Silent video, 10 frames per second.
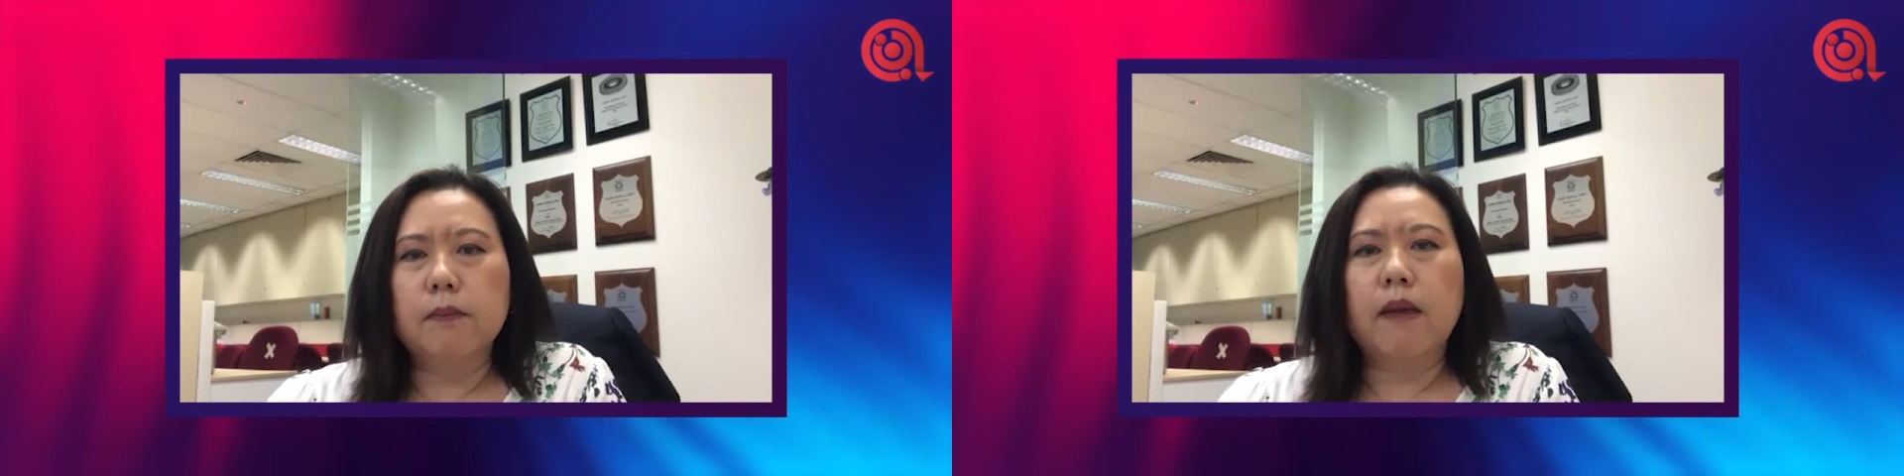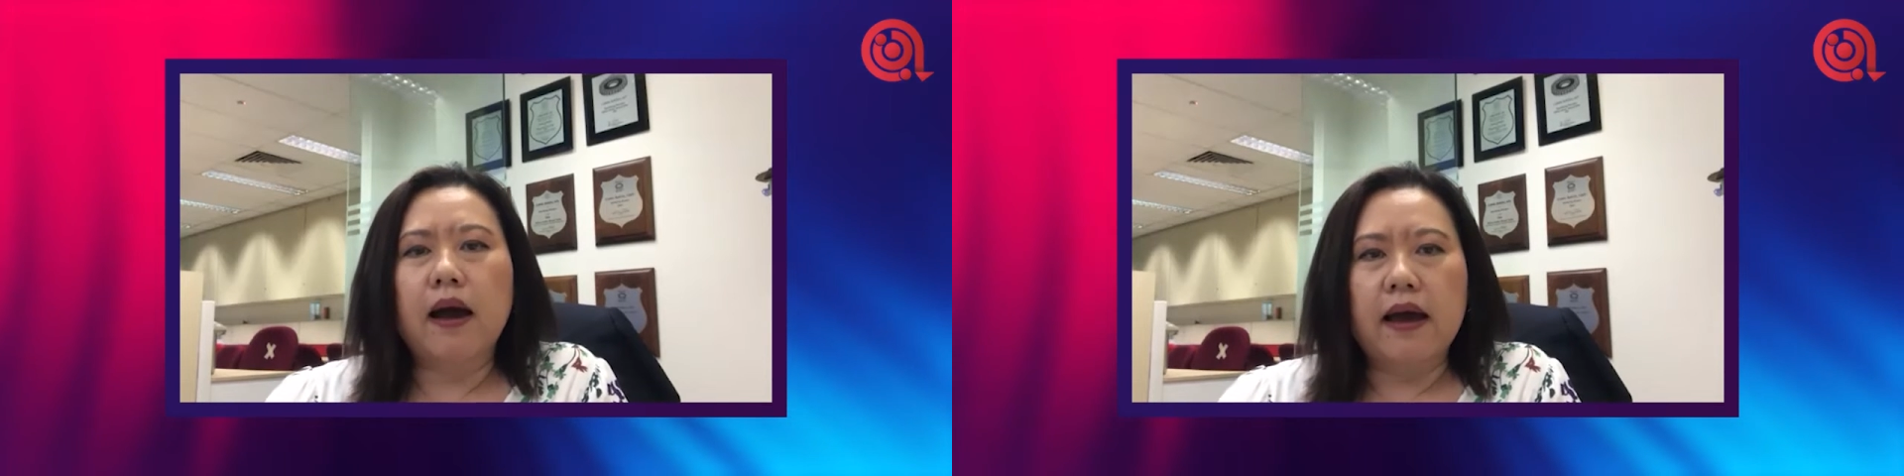
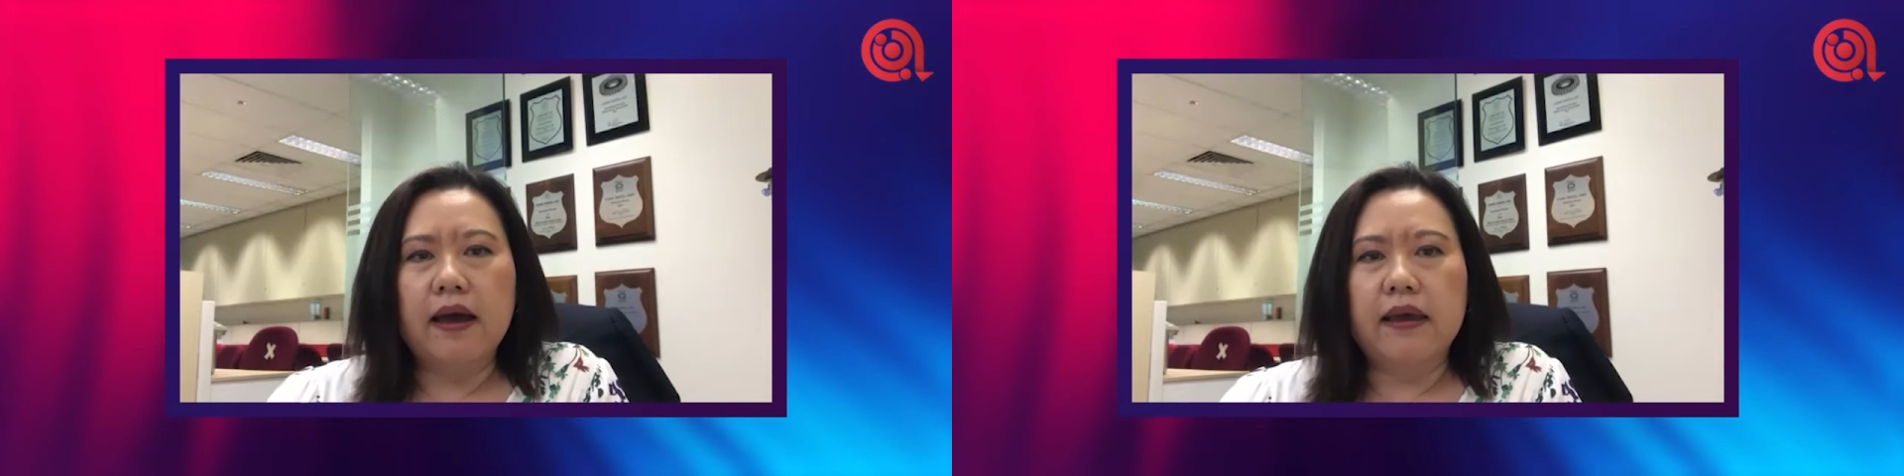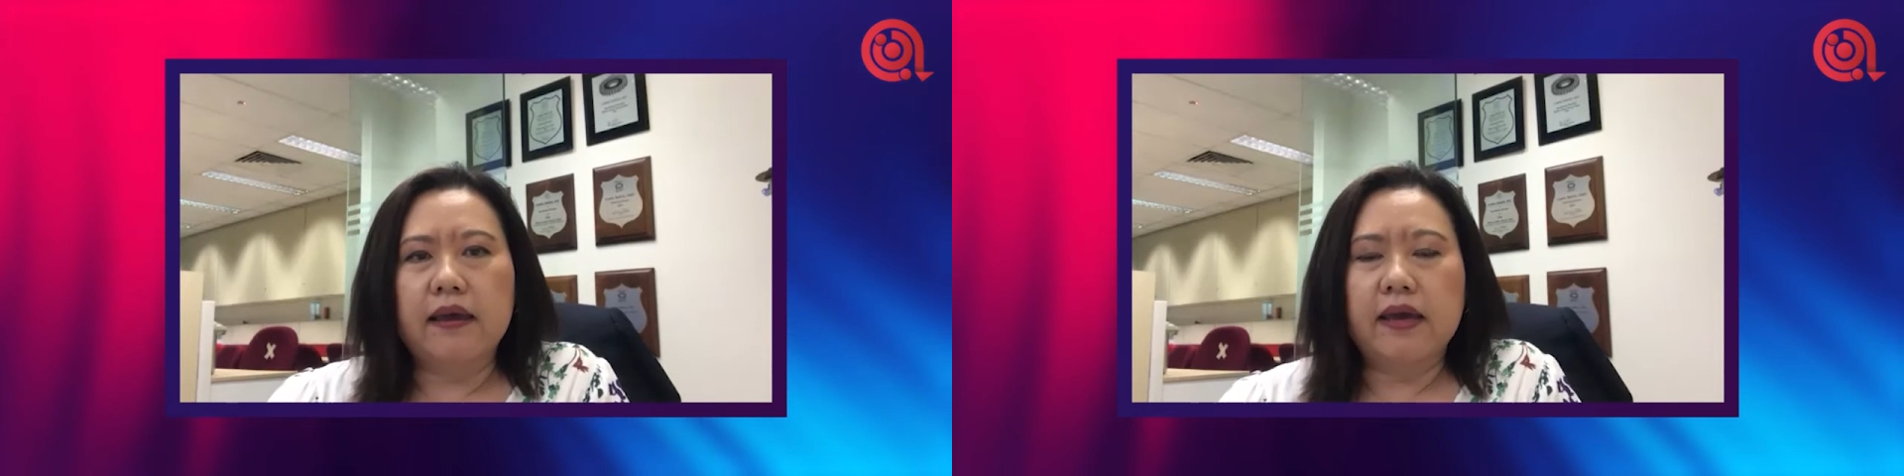my